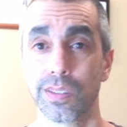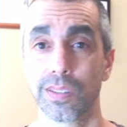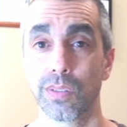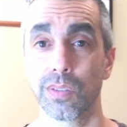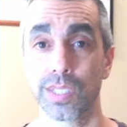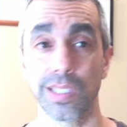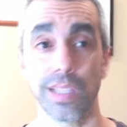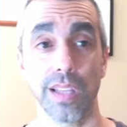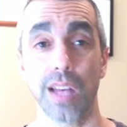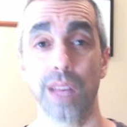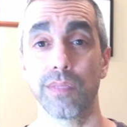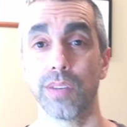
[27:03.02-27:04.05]
a
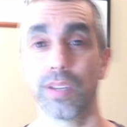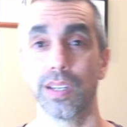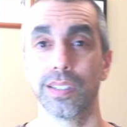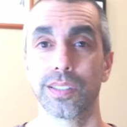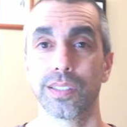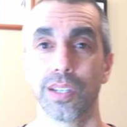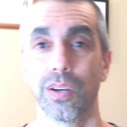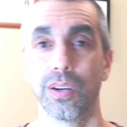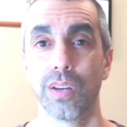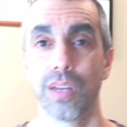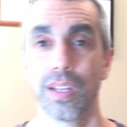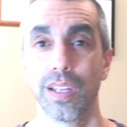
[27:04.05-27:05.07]
lot of fun. So,
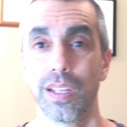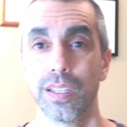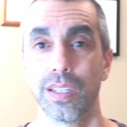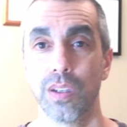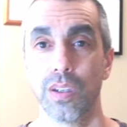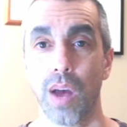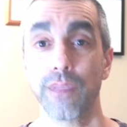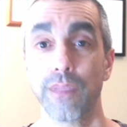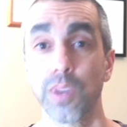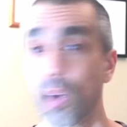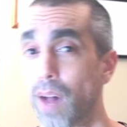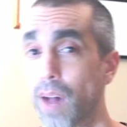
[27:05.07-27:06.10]
I
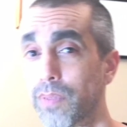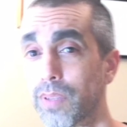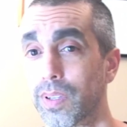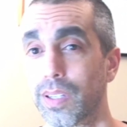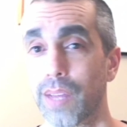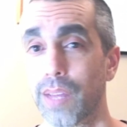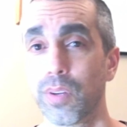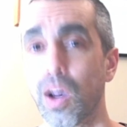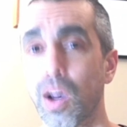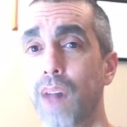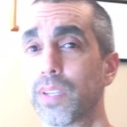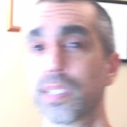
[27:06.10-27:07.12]
feel
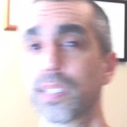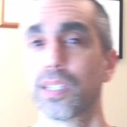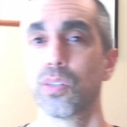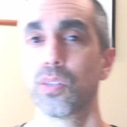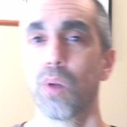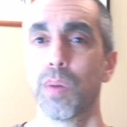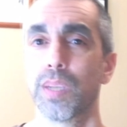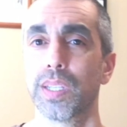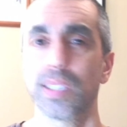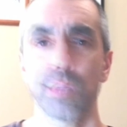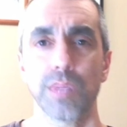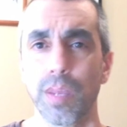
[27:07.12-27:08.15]
confident it's going to do well, but at the
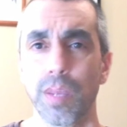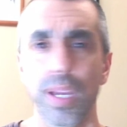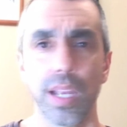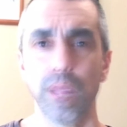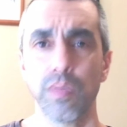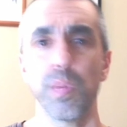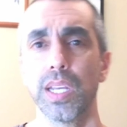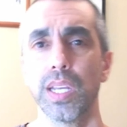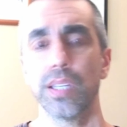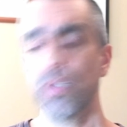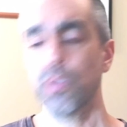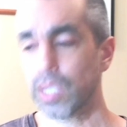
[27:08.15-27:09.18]
same time, and everybody
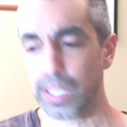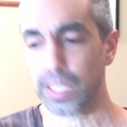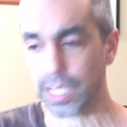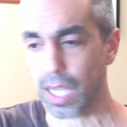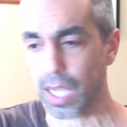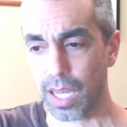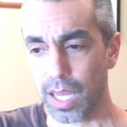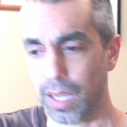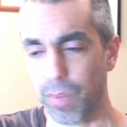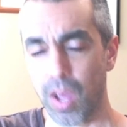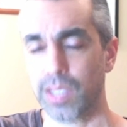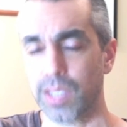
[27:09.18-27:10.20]
can do this. It's not
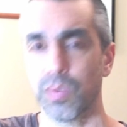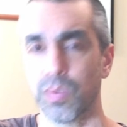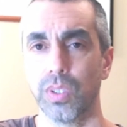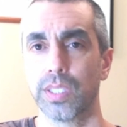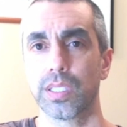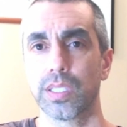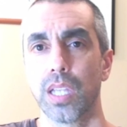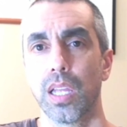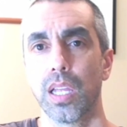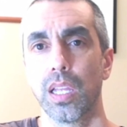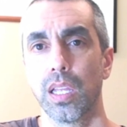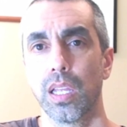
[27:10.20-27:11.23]
impossible. It's
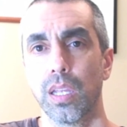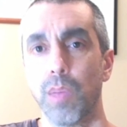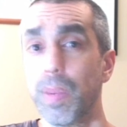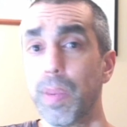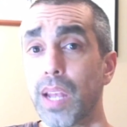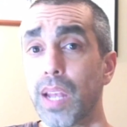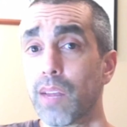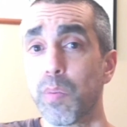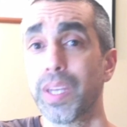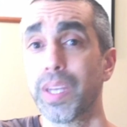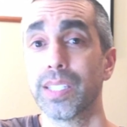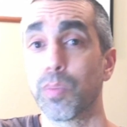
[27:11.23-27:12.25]
maybe not
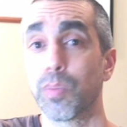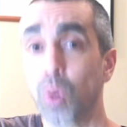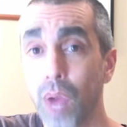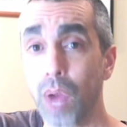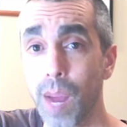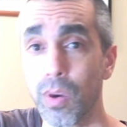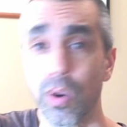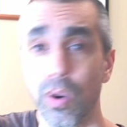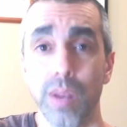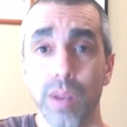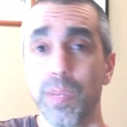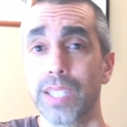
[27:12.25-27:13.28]
everybody's a programmer or
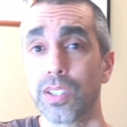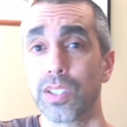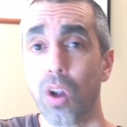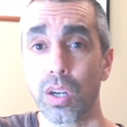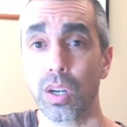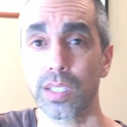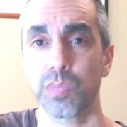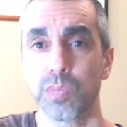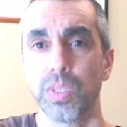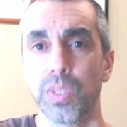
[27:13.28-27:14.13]
anybody's an artist, but